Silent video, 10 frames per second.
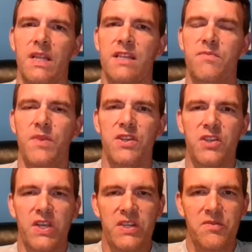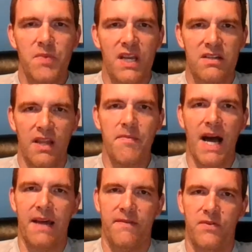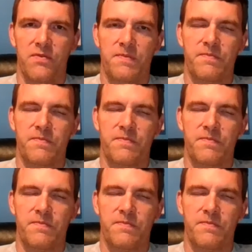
Let's be especially mindful